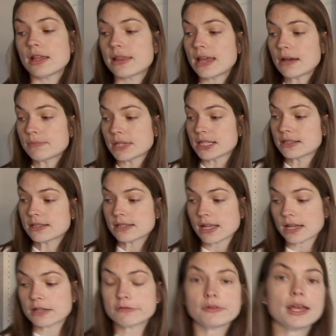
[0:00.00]
That means
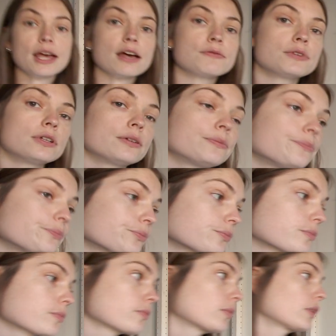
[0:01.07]
that if I have a
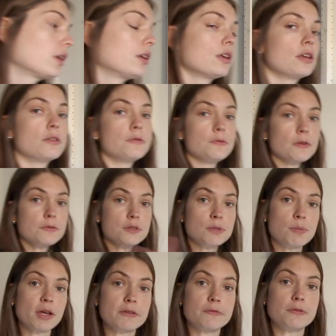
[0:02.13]
50
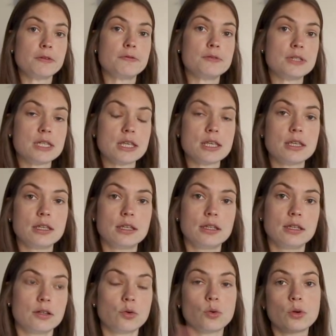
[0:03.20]
by 50
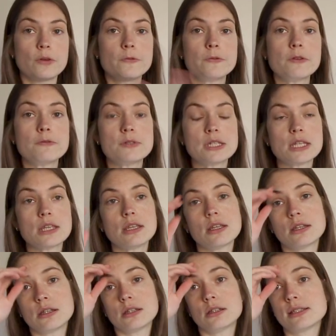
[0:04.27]
or a 50
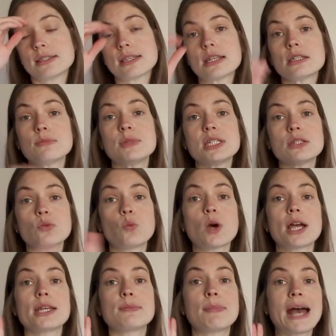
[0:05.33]
centimeter
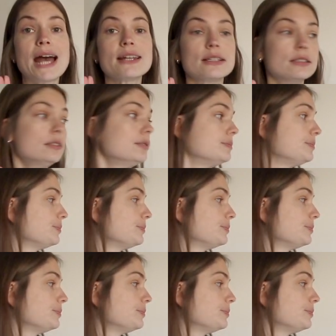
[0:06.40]
wide panel,